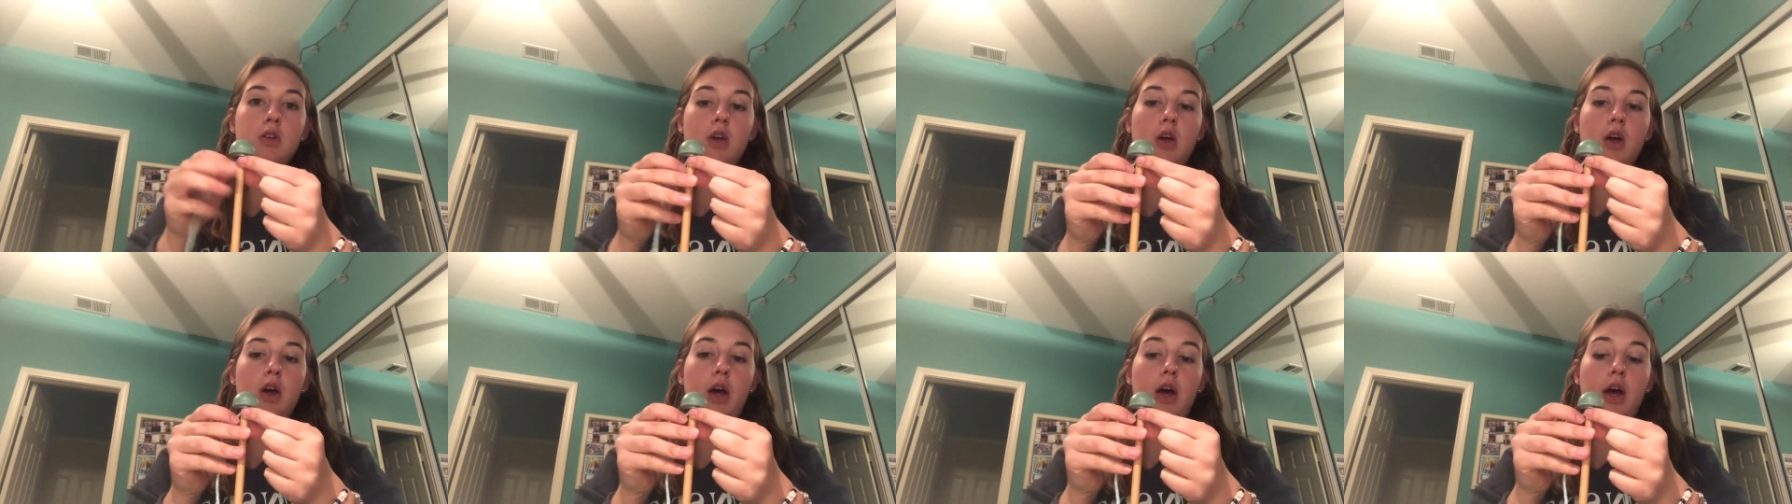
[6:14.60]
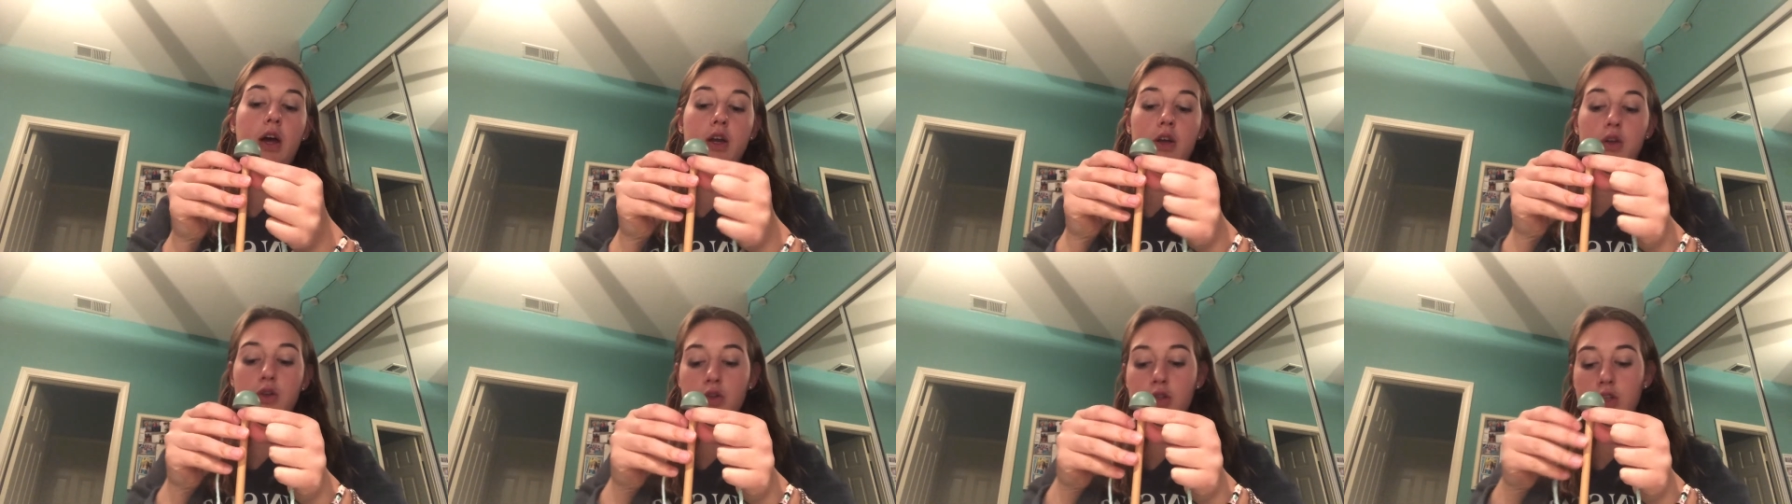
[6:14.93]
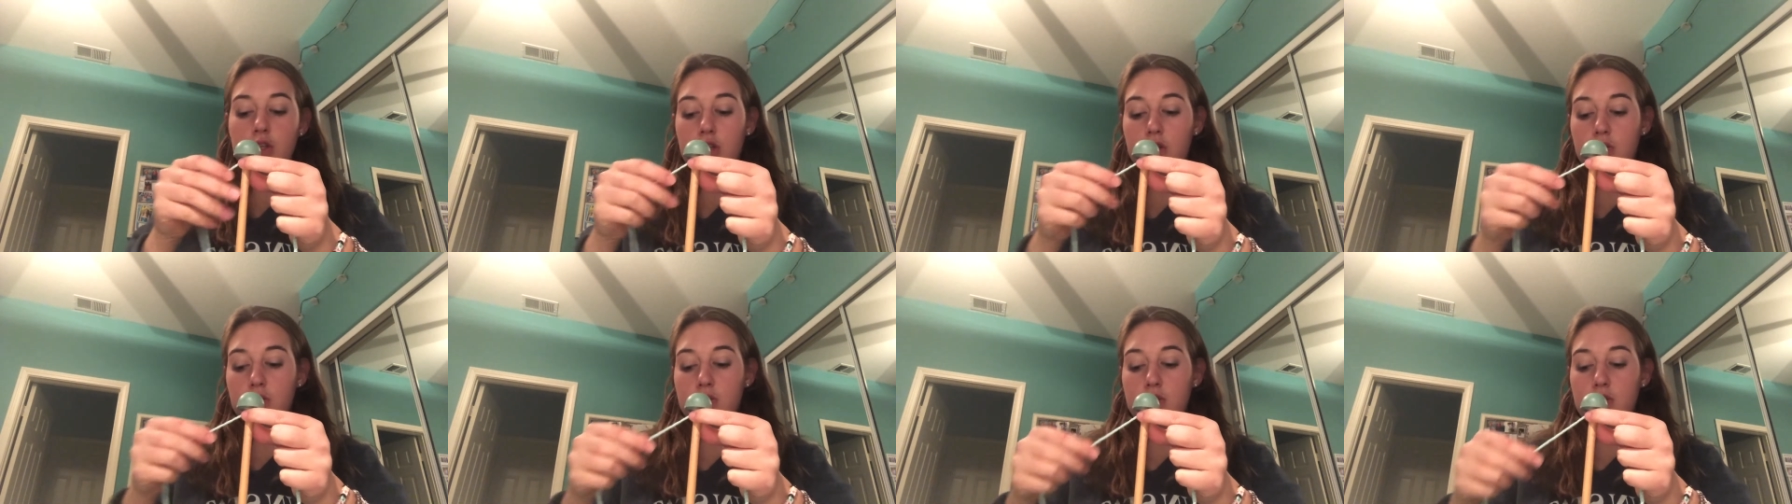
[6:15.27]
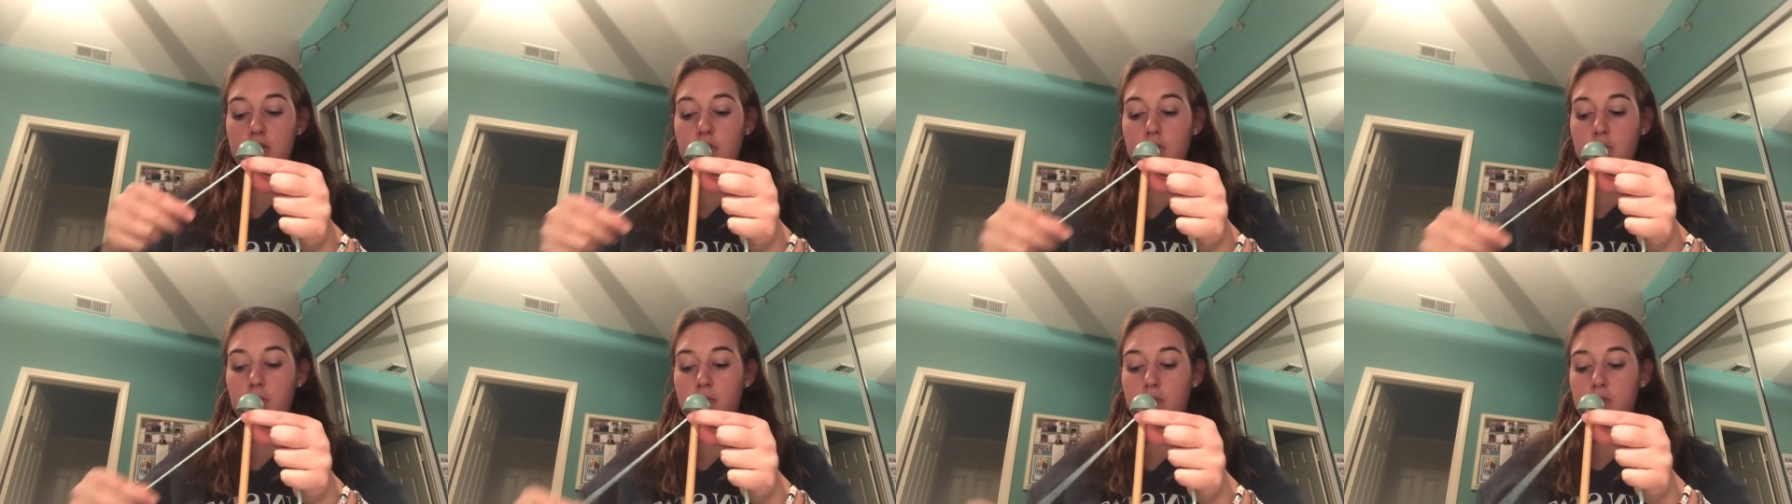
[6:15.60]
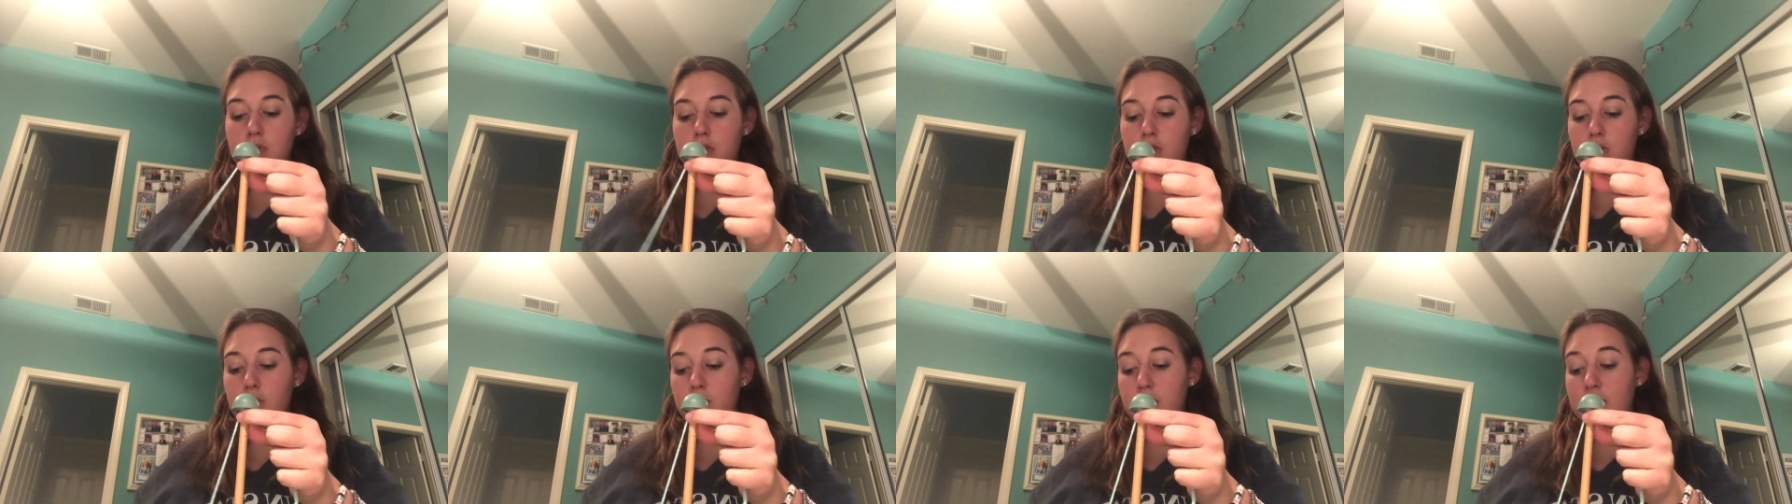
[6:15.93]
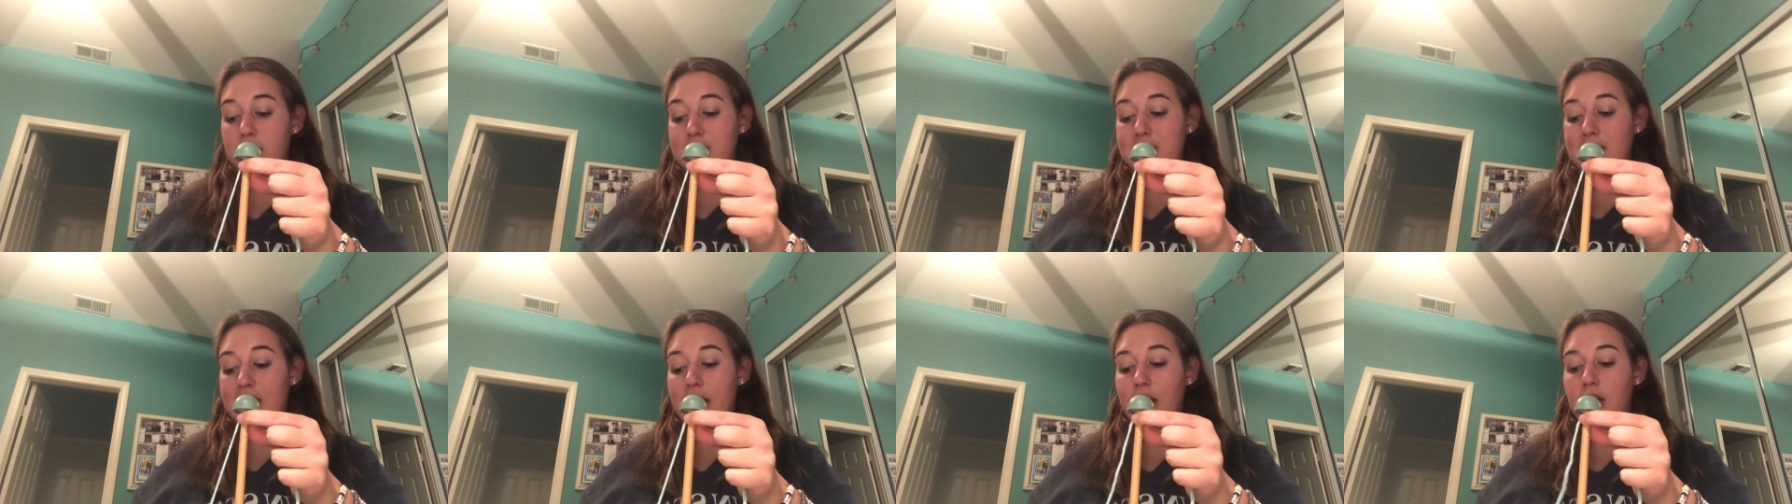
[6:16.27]
I usually do it with the
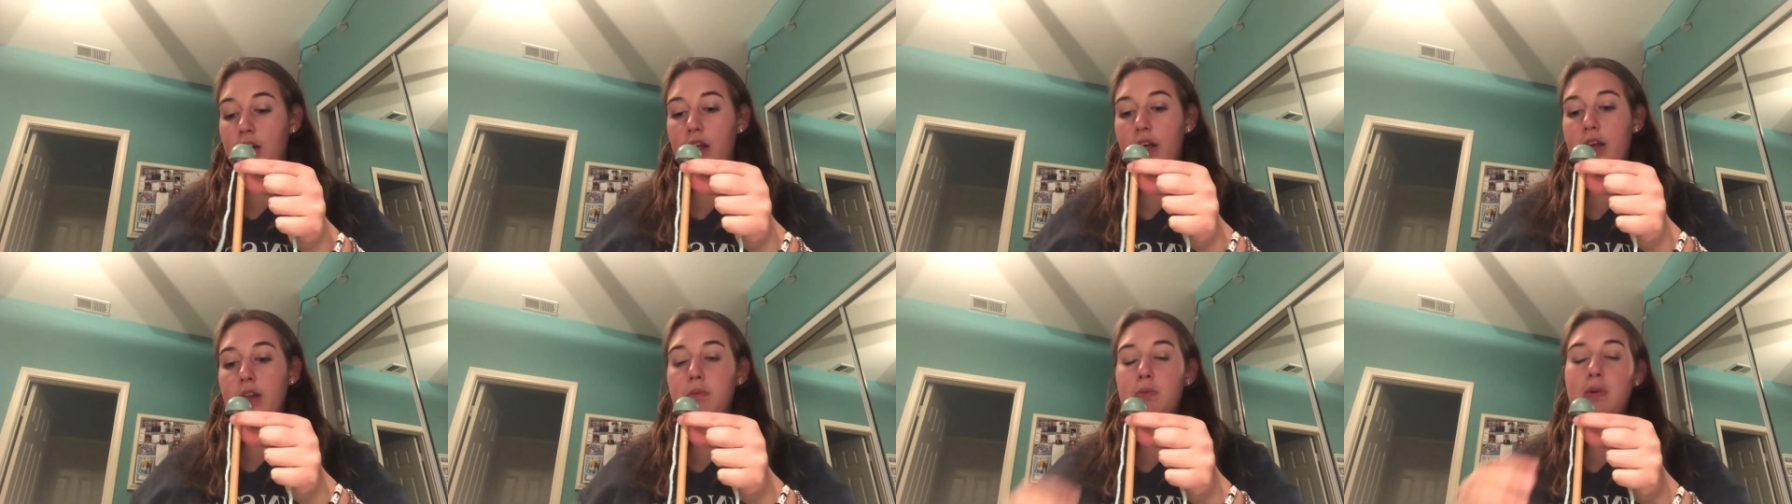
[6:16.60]
tail end